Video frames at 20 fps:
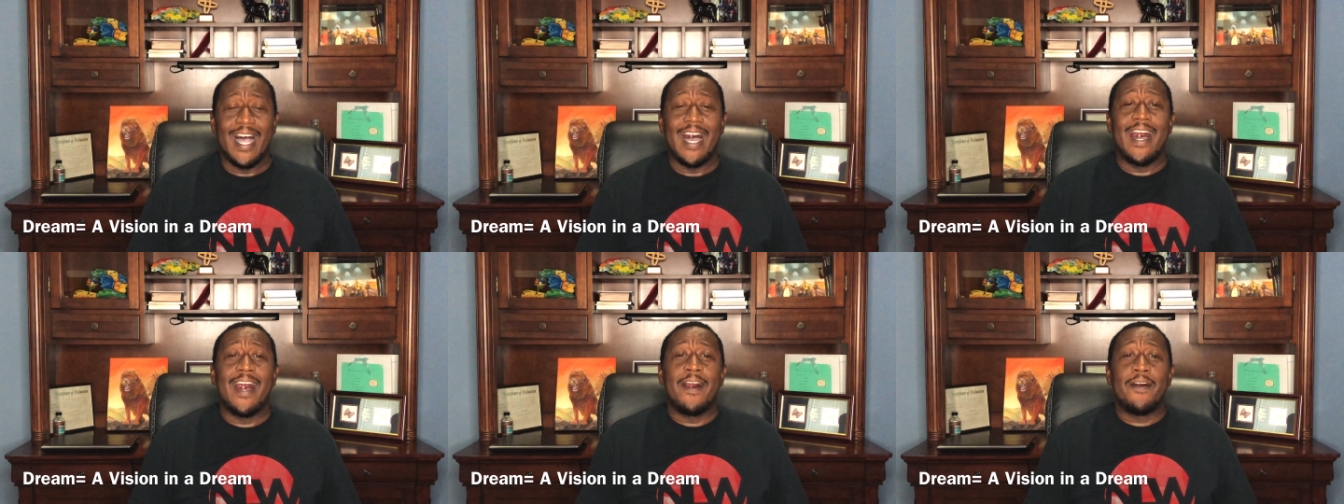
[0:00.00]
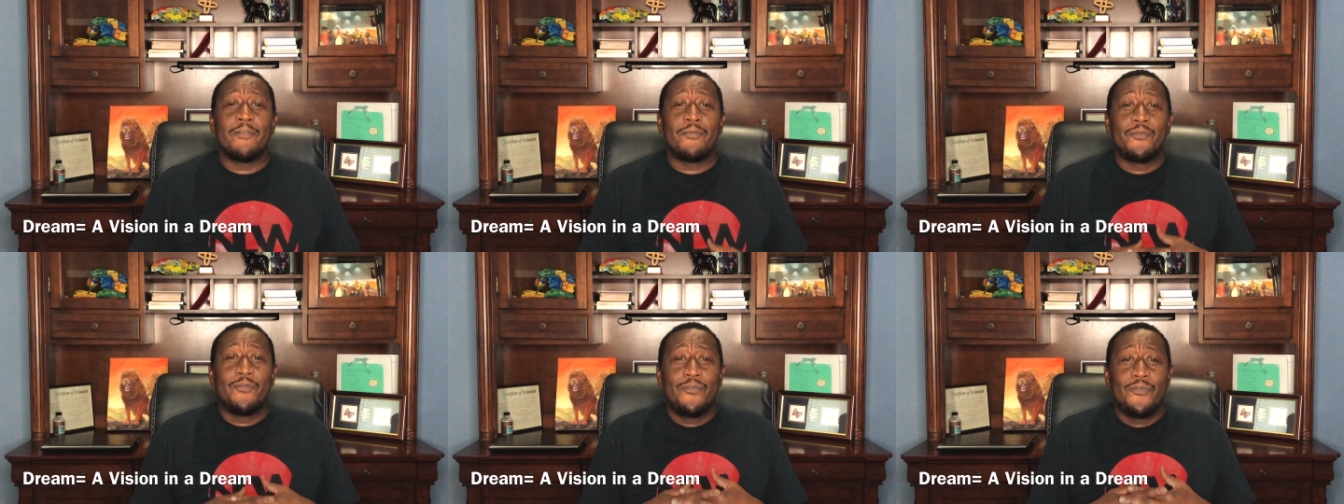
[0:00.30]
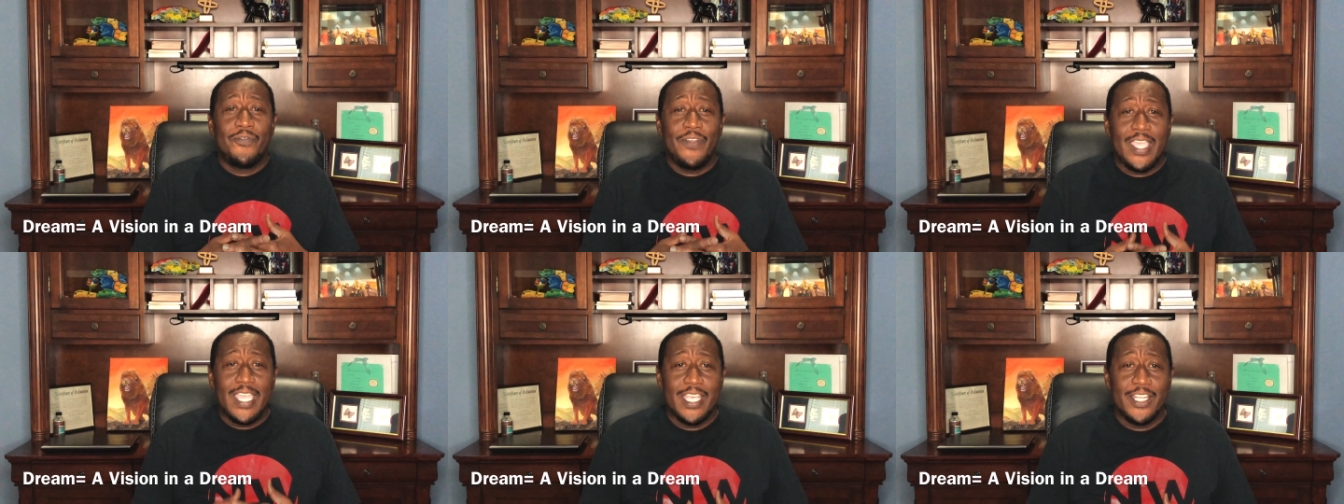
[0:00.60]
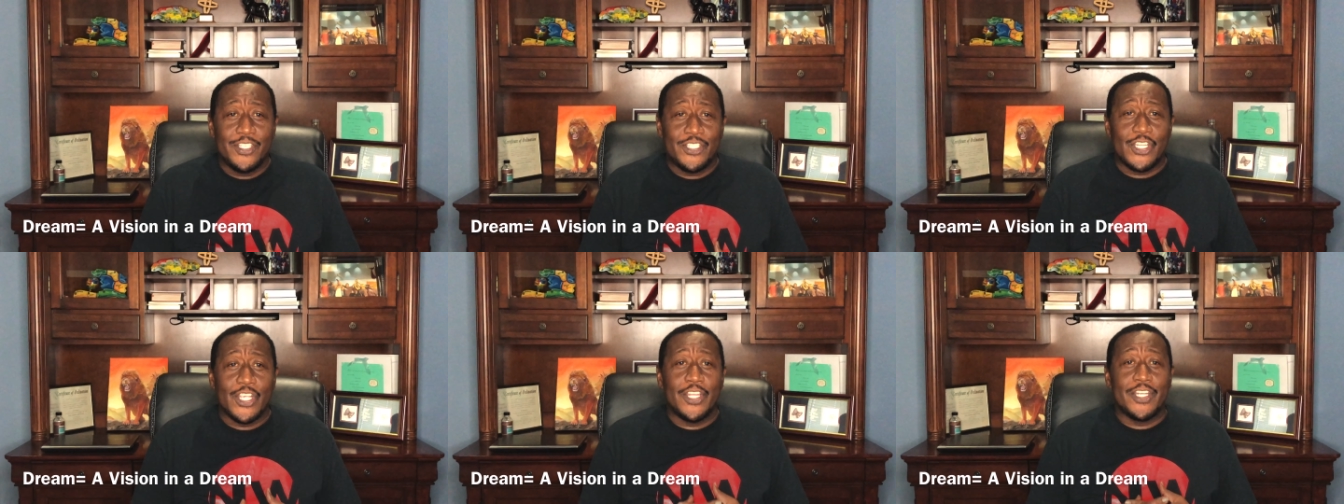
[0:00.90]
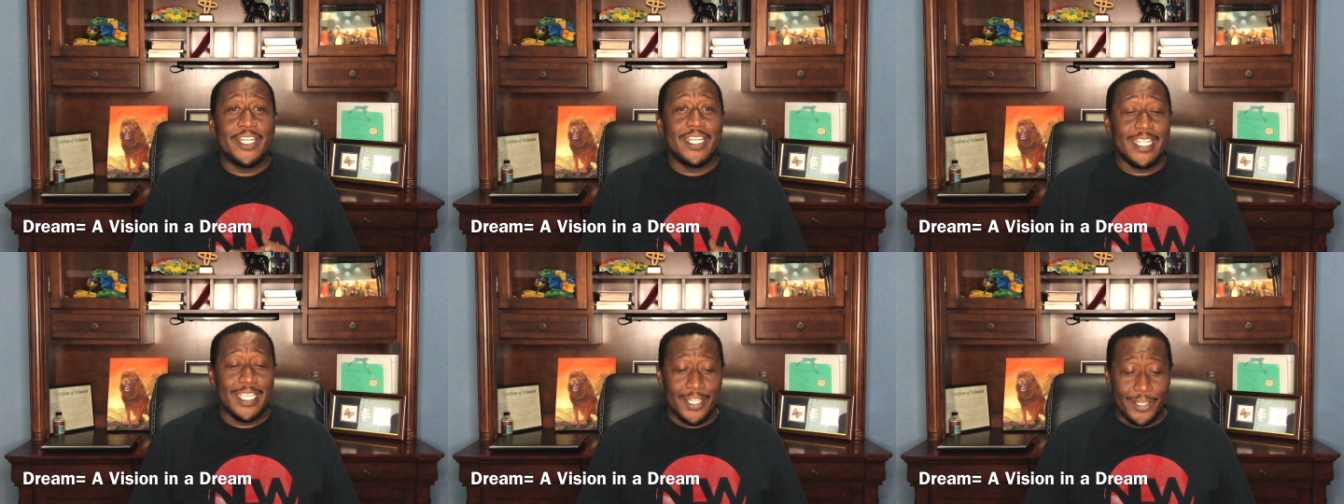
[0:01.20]
A
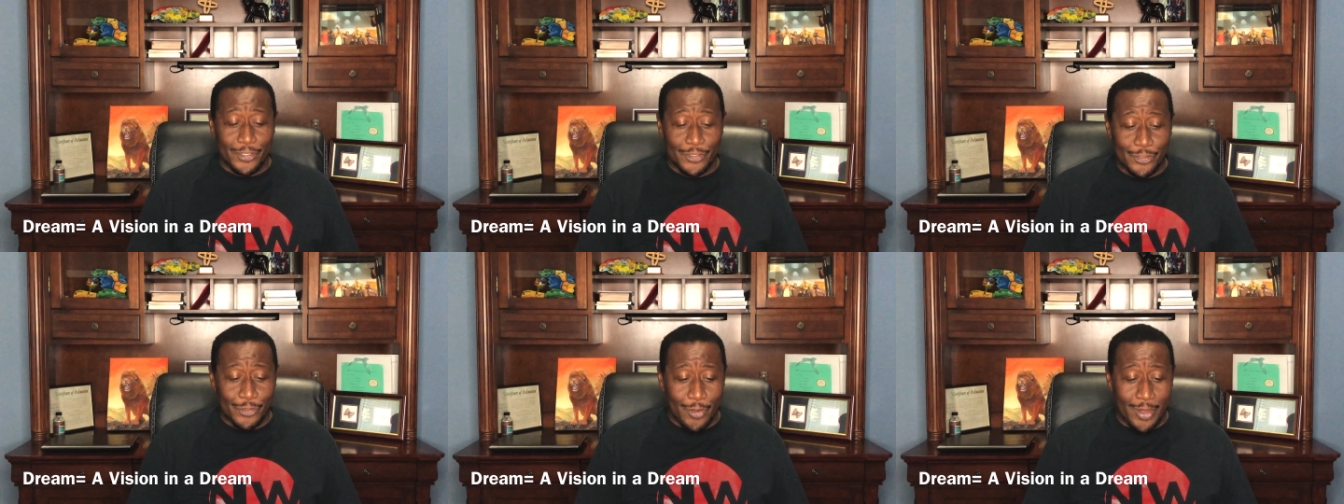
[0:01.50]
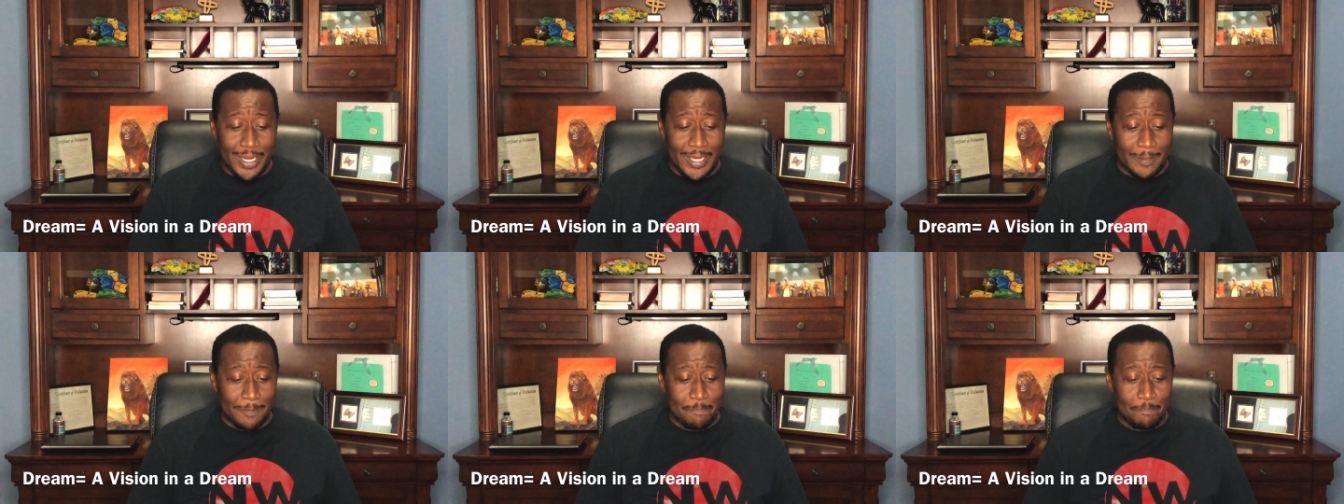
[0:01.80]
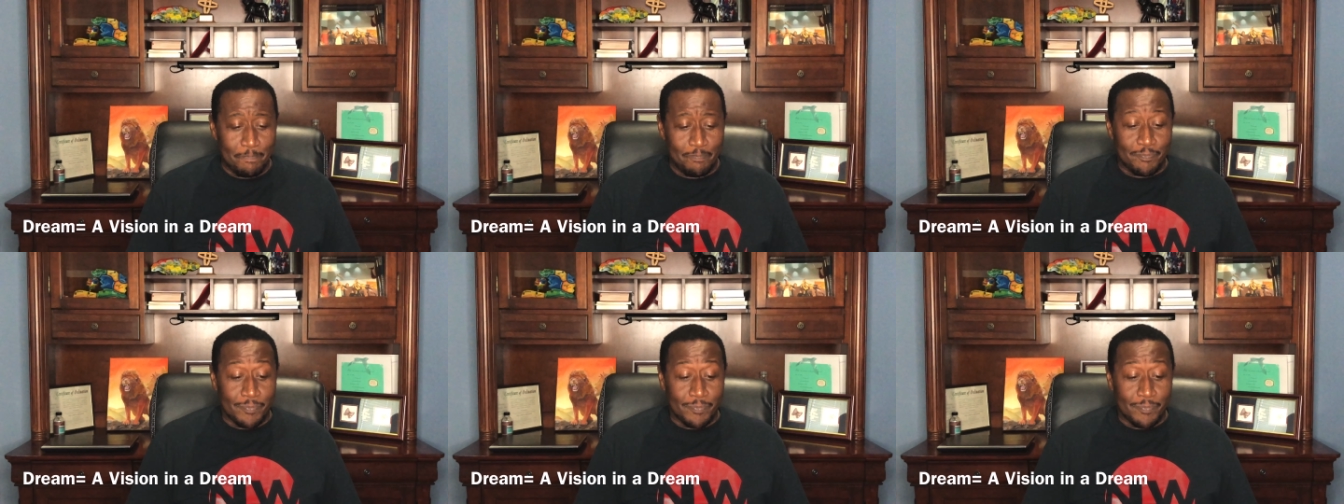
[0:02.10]
vision in a dream.